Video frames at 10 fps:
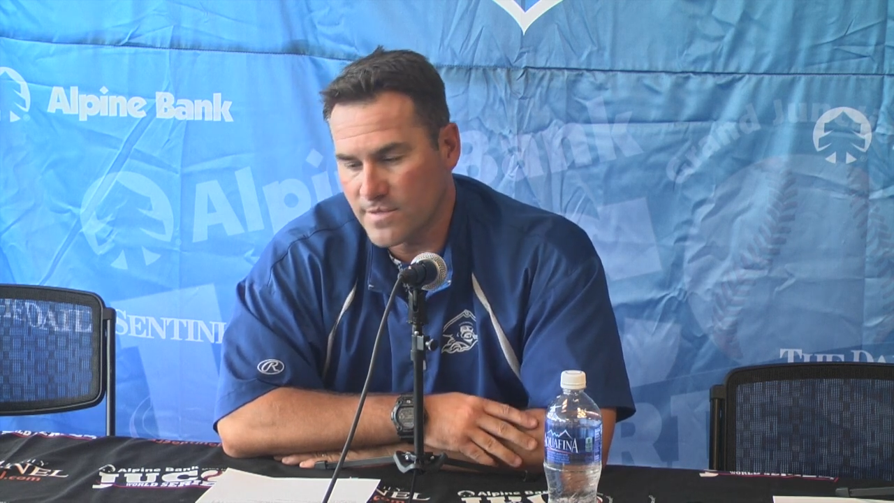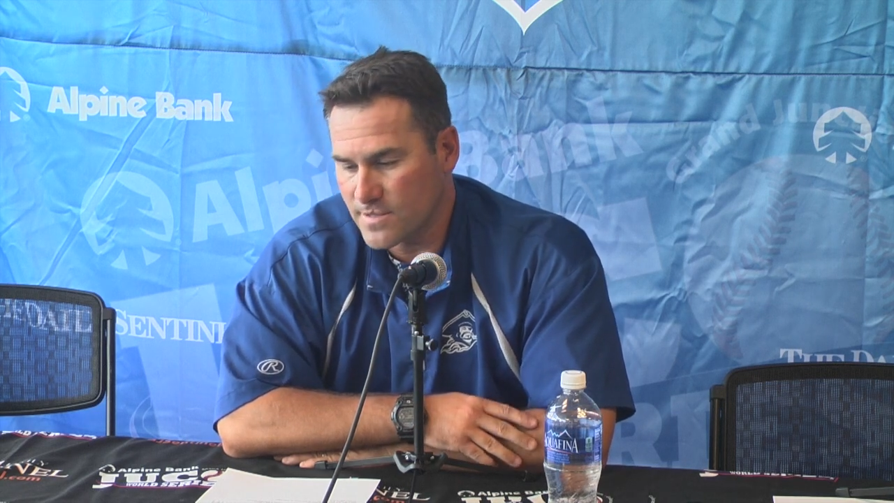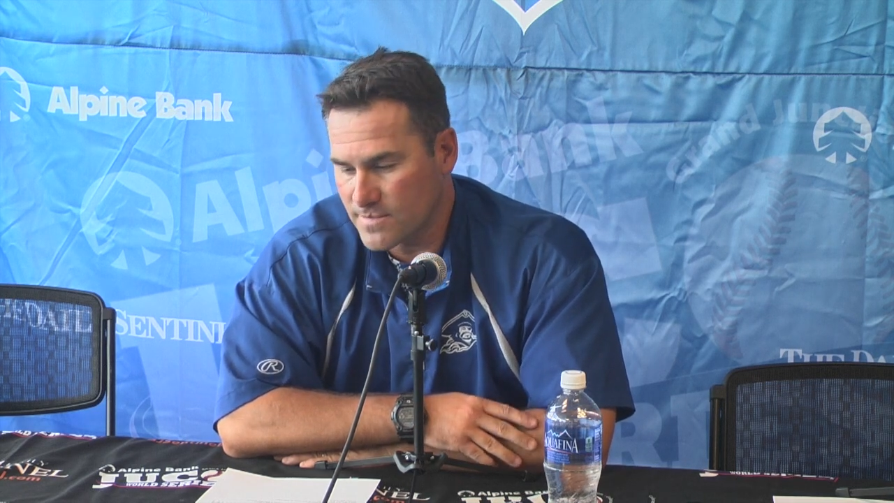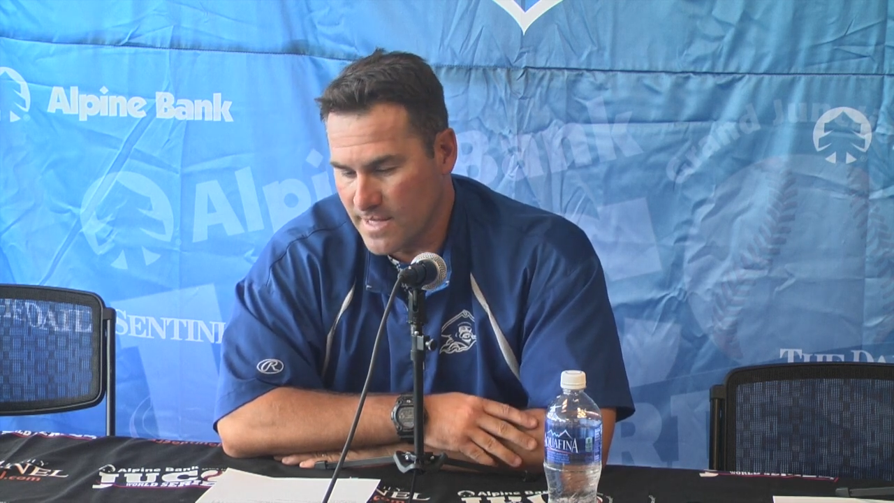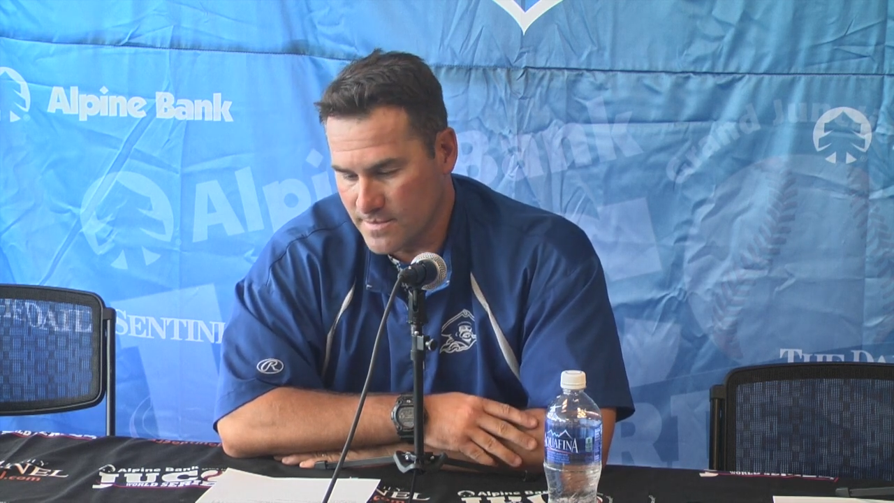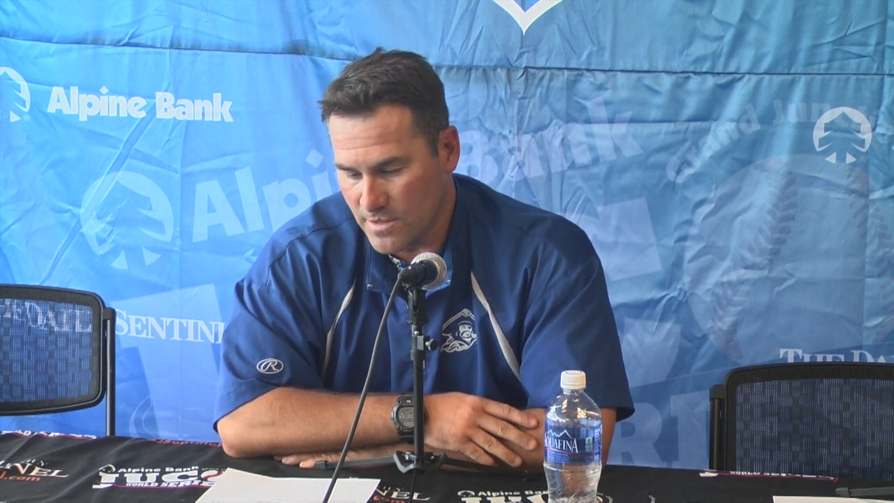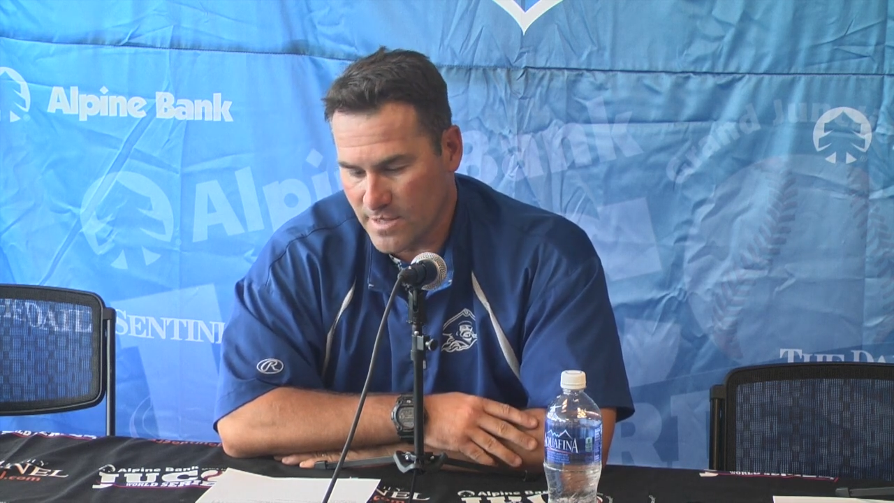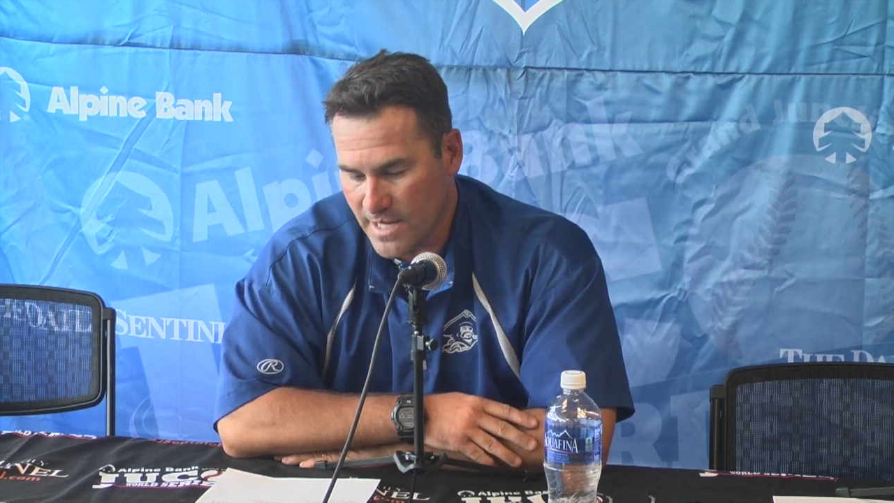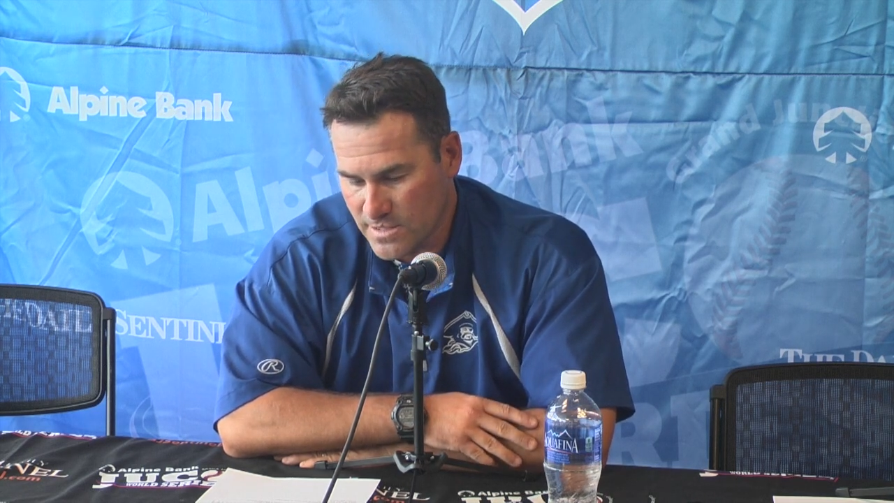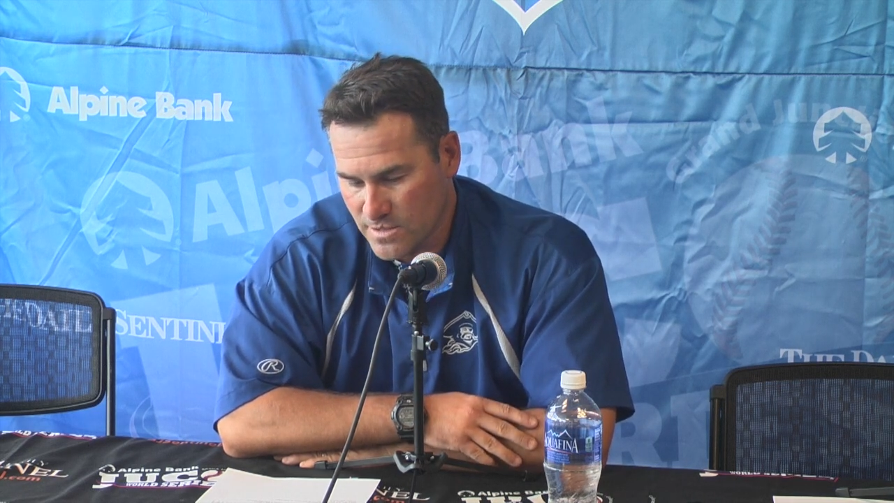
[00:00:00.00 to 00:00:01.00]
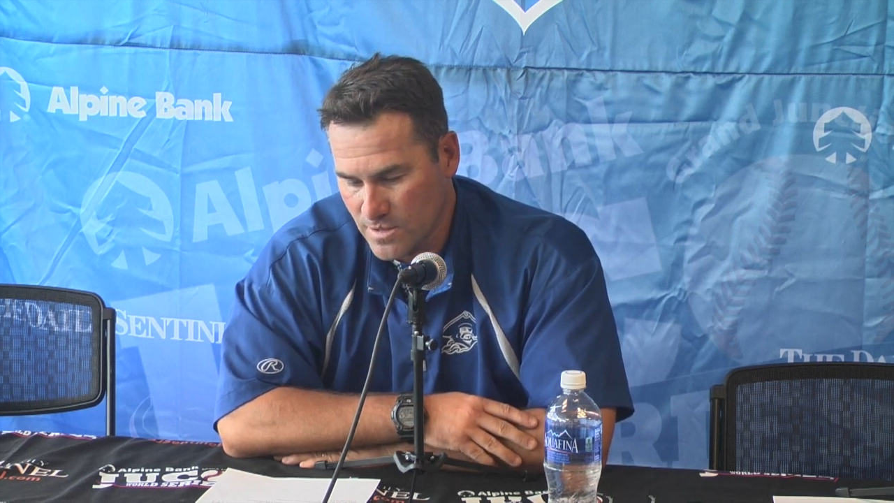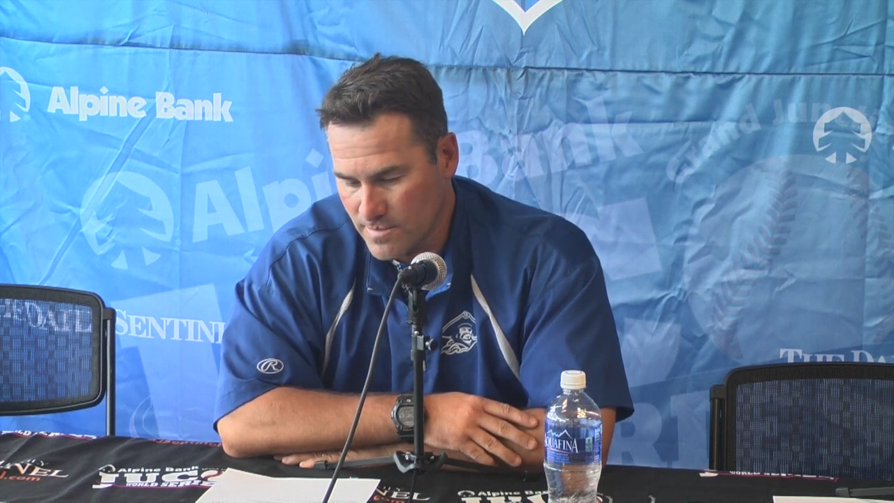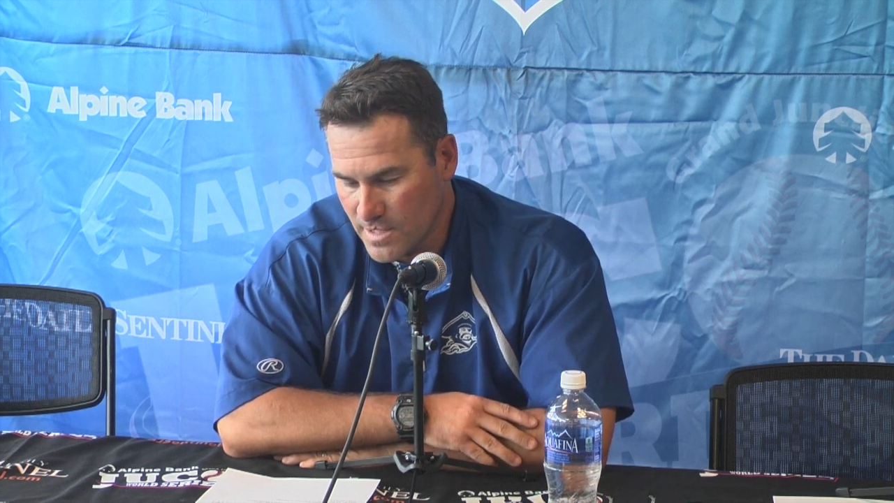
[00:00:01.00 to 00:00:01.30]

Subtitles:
and sometimes other guys do.